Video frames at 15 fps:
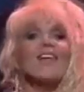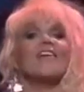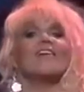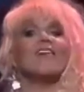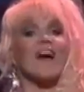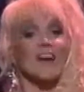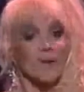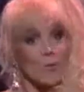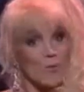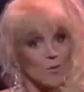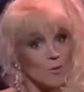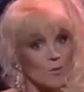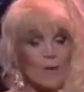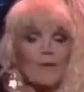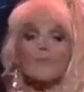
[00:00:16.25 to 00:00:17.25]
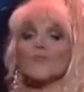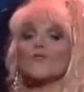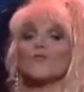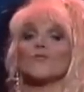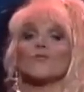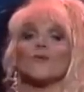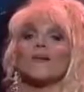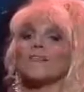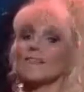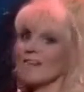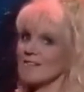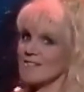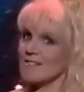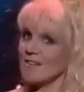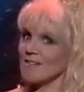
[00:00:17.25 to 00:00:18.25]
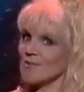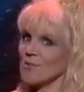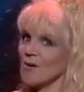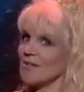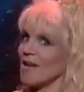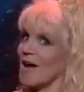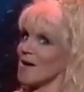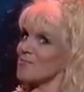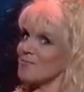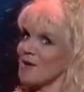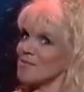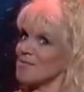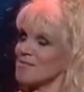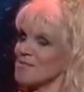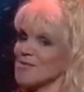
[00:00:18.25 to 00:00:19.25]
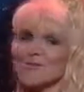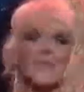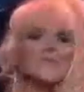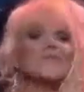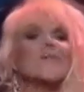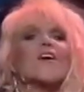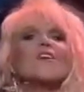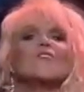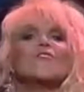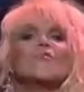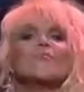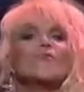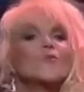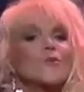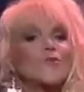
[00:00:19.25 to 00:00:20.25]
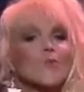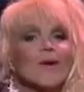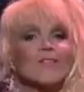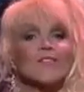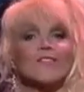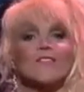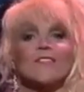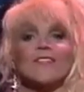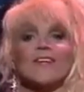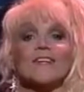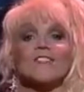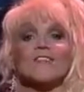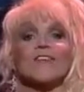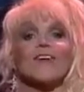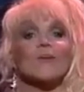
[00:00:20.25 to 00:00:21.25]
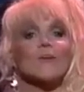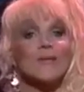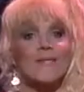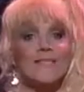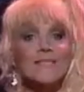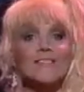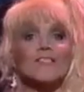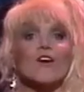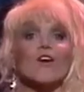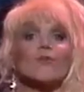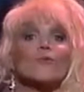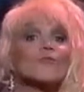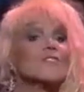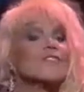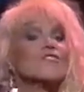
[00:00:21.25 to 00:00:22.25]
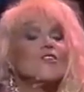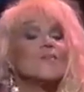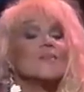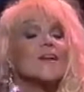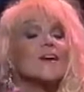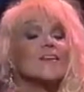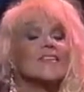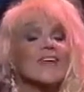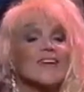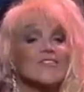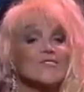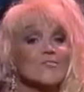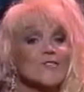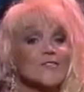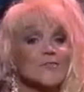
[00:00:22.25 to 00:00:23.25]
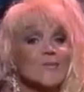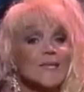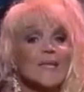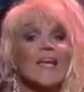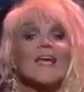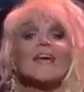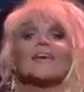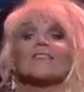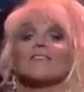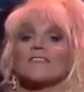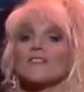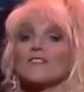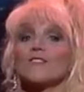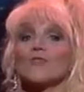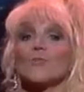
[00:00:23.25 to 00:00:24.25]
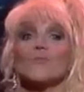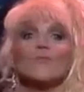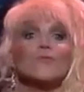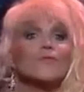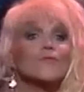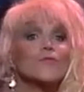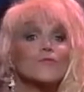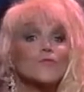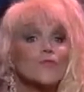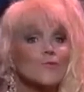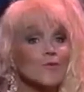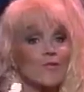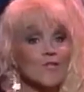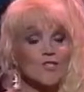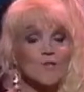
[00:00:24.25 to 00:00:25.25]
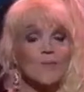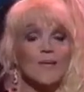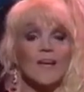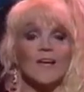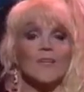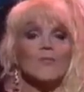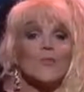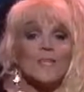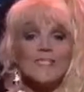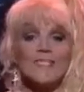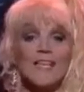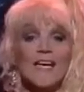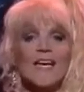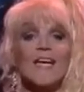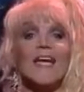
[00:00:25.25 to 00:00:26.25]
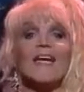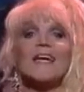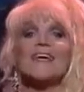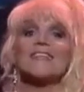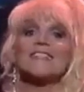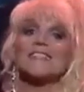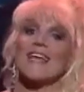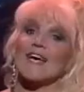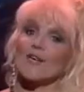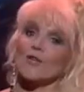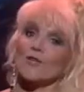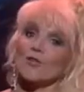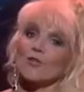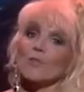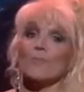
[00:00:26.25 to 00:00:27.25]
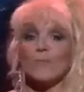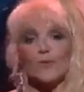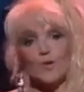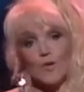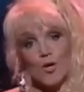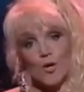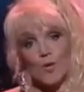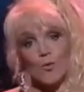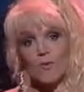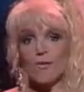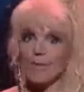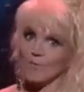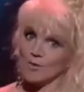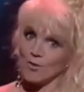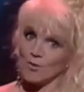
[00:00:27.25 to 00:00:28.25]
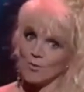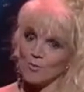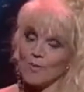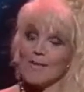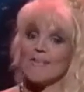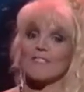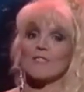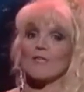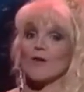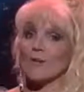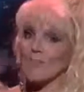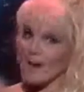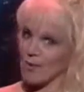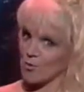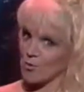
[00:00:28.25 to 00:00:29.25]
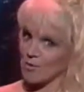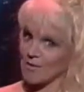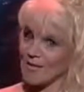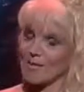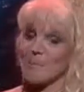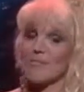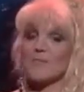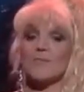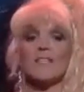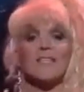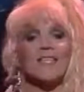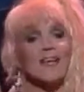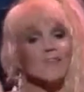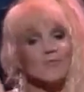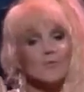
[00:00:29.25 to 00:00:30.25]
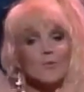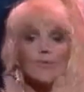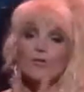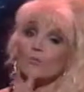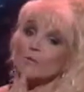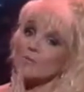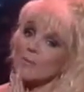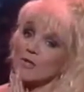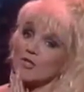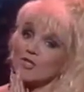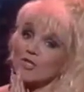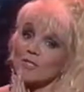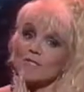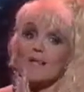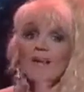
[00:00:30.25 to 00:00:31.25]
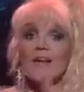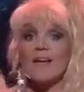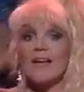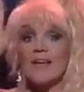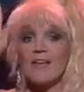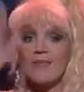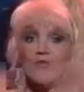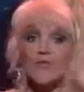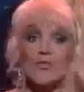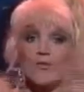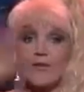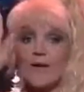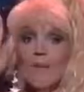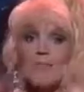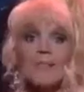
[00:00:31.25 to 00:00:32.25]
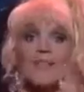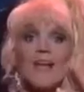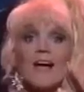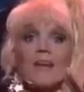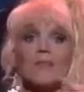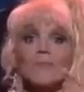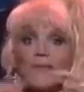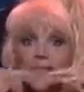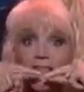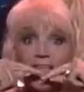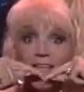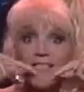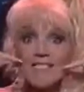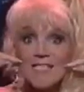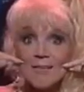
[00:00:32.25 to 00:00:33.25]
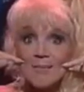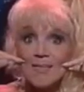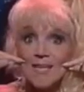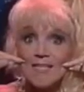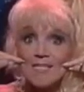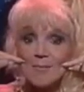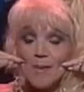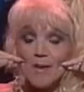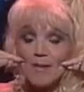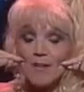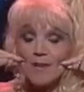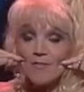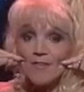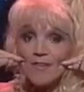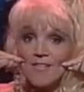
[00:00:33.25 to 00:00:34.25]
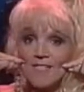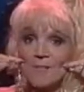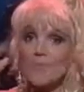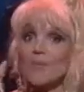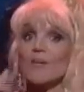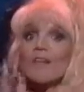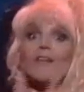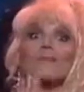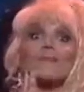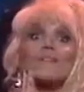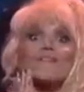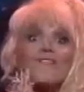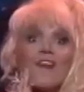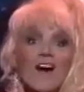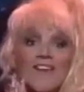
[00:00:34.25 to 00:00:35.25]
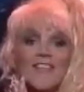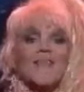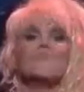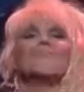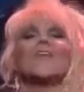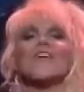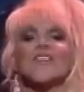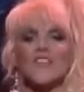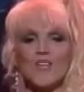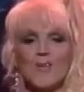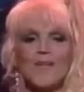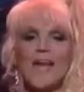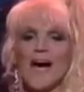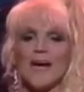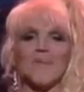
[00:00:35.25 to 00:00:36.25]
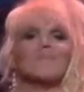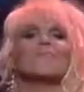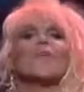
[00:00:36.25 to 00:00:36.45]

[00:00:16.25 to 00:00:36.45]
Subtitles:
Luck will ride with you in 1991, I promise you. The moon will travel in the signs of Aries, Taurus, Gemini, and Cancer this week. There's also a beautiful new moon in Gemini on Wednesday. Saturn, Pluto, Neptune is going backward. That means we still have to be a little bit patient. Energy is going up and down, but let's keep a nice smile on our face and we're going to be fine. Gemini,